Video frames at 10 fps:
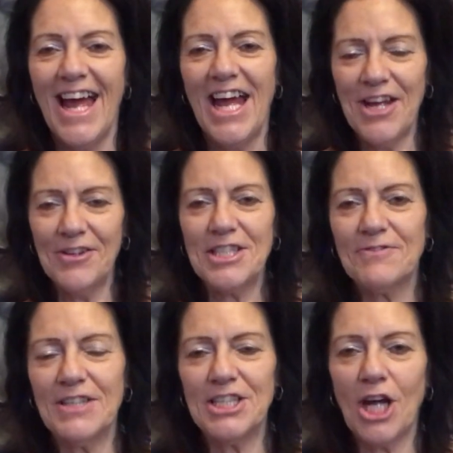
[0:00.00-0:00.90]
In this
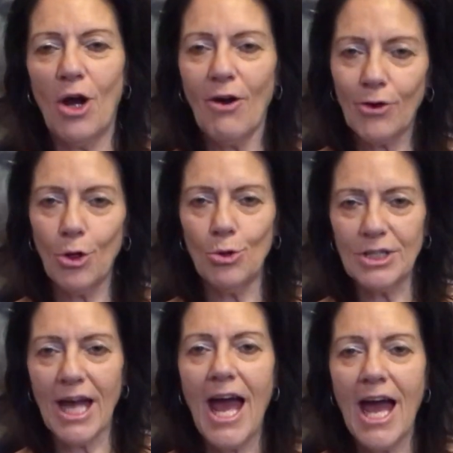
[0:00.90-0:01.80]
video I've called
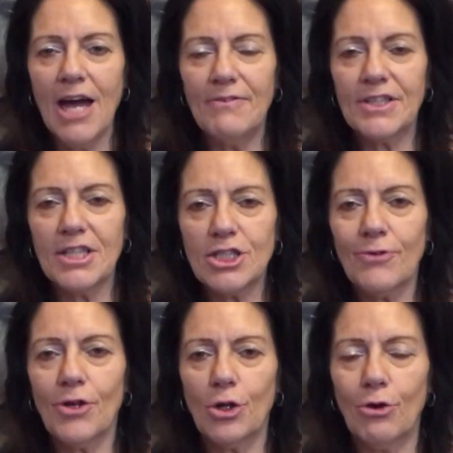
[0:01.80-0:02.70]
it Evidence of
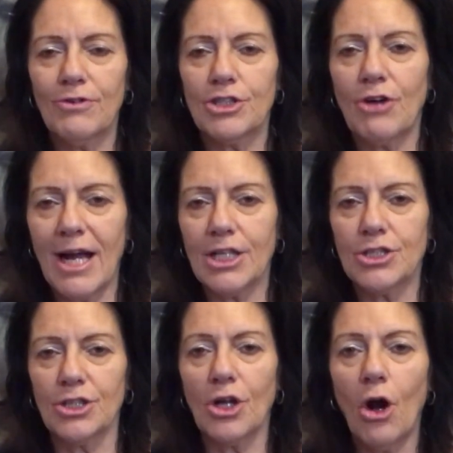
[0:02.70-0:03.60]
the Law of
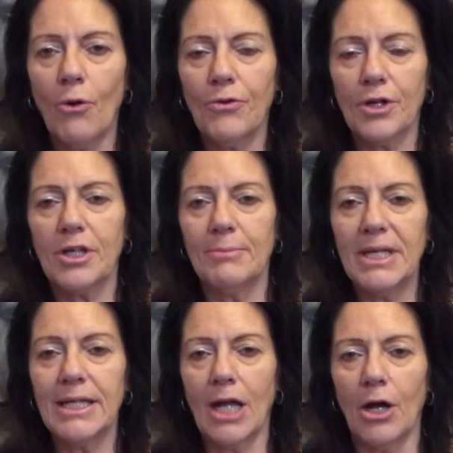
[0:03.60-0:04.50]
Attraction on the
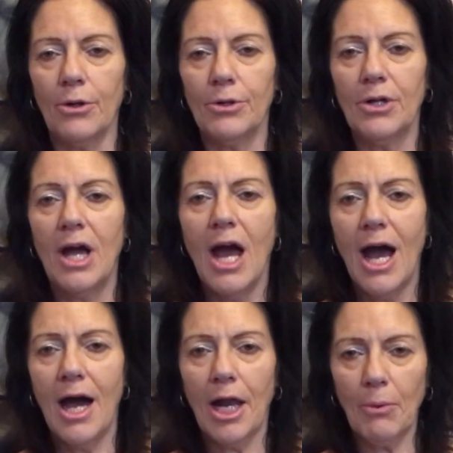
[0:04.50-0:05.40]
Camino, and
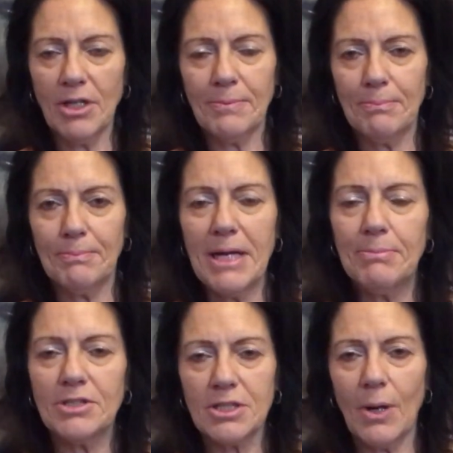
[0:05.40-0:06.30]
I want
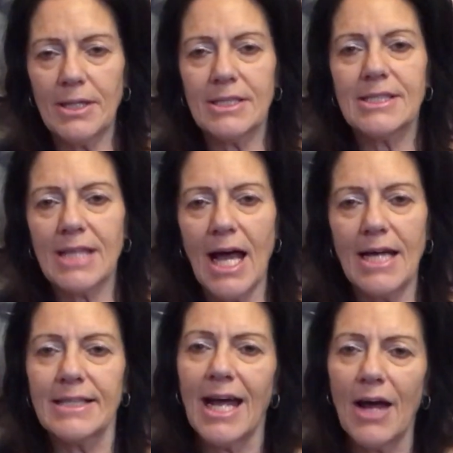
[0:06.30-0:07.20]
people to
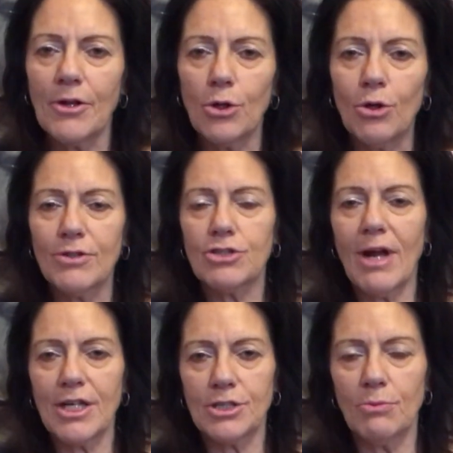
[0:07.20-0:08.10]
understand how the law of
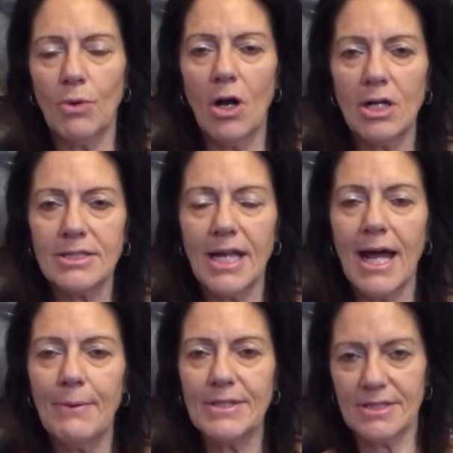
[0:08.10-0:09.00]
attraction works and
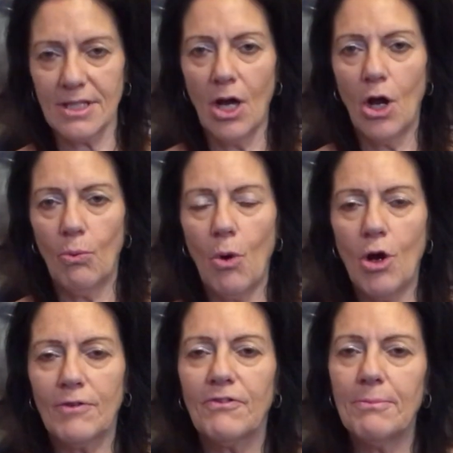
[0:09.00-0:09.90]
how it's
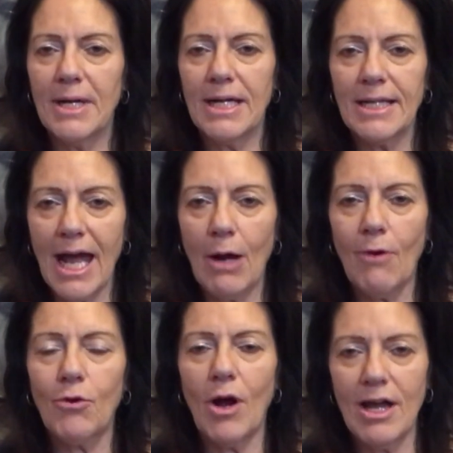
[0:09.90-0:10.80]
worked for me and how
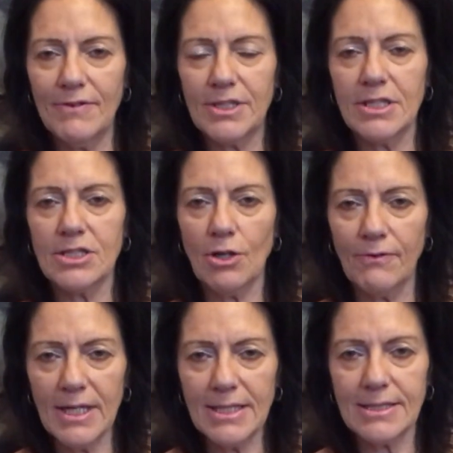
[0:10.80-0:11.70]
I've got evidence of
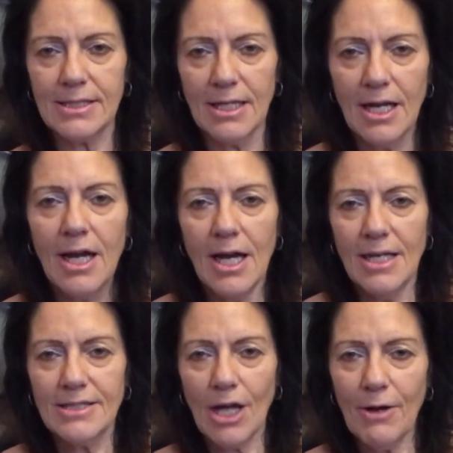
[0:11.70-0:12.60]
it.
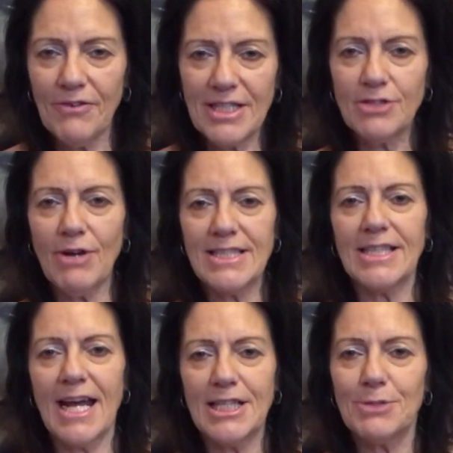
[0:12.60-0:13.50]
So if this
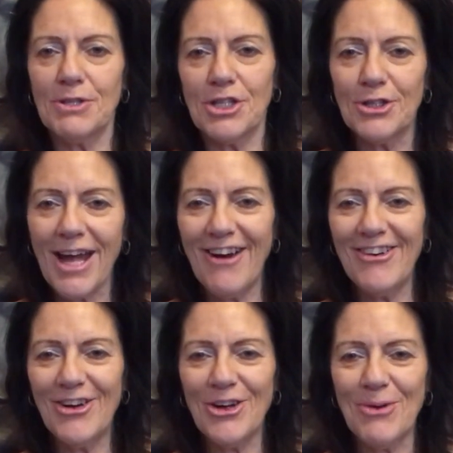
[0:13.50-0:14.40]
resonates with you, carry
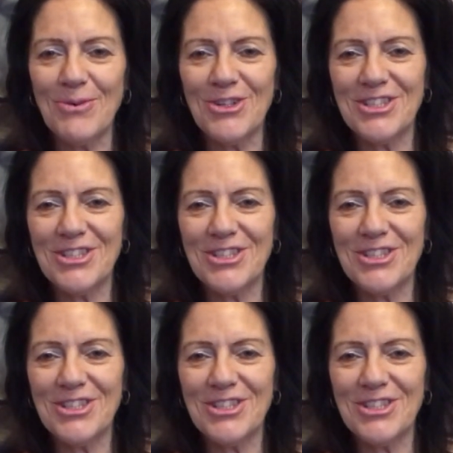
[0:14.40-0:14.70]
on and watch